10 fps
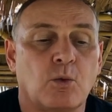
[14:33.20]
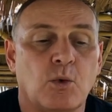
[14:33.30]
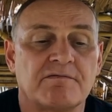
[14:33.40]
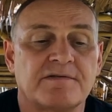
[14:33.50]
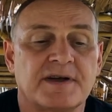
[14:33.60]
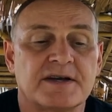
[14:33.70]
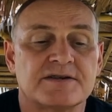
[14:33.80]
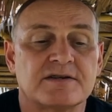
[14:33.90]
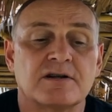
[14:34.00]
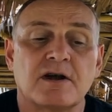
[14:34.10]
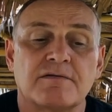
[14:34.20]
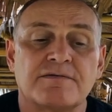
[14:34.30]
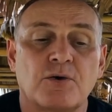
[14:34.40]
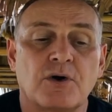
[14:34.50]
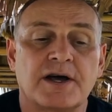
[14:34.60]

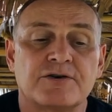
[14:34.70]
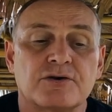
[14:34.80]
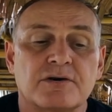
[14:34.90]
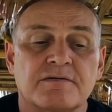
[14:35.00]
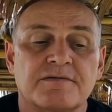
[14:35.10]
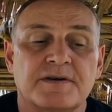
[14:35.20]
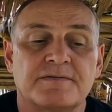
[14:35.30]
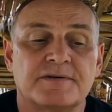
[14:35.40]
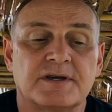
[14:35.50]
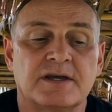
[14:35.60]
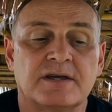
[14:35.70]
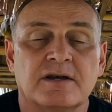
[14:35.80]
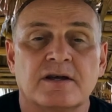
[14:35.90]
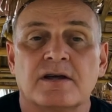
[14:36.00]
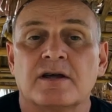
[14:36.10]
1,450
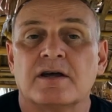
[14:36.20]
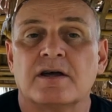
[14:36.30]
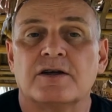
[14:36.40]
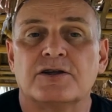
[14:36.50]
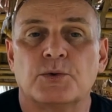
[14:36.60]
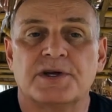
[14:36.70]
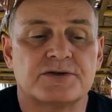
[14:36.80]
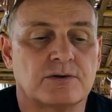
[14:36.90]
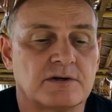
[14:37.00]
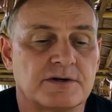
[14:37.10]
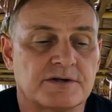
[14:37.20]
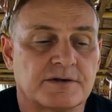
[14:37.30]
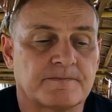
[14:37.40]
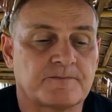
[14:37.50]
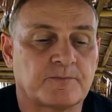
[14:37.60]
US dollars.
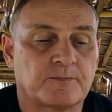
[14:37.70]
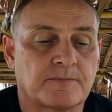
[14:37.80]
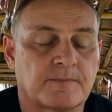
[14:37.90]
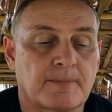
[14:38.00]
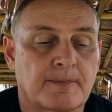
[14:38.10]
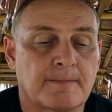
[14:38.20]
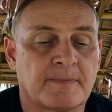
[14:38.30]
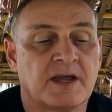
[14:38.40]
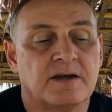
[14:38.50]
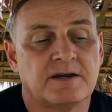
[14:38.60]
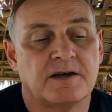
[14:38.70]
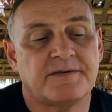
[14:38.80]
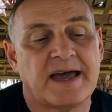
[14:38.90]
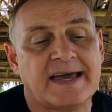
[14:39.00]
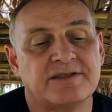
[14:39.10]
Now
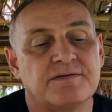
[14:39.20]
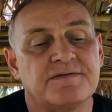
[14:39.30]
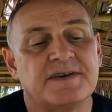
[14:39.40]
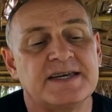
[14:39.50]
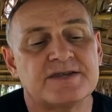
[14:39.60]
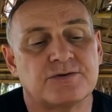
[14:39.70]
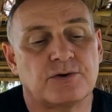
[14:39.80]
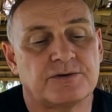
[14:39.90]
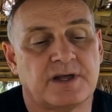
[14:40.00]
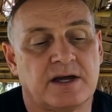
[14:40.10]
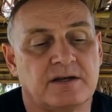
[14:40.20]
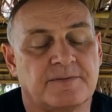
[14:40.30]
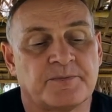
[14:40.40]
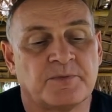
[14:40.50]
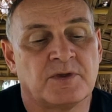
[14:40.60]
if I add the visa on that
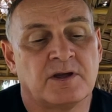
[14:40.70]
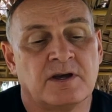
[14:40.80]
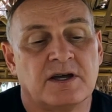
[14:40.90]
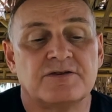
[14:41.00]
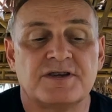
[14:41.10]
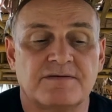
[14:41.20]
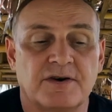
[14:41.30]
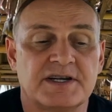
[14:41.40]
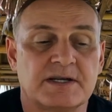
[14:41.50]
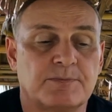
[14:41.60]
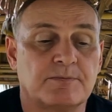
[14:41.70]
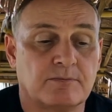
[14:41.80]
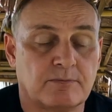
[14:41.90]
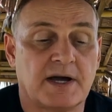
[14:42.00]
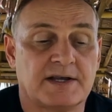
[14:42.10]
and divide it
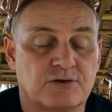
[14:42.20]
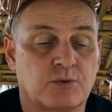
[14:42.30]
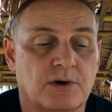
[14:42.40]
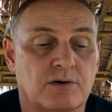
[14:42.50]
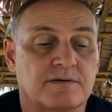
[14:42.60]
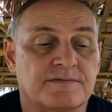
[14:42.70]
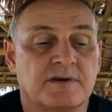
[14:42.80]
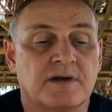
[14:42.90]
by 12,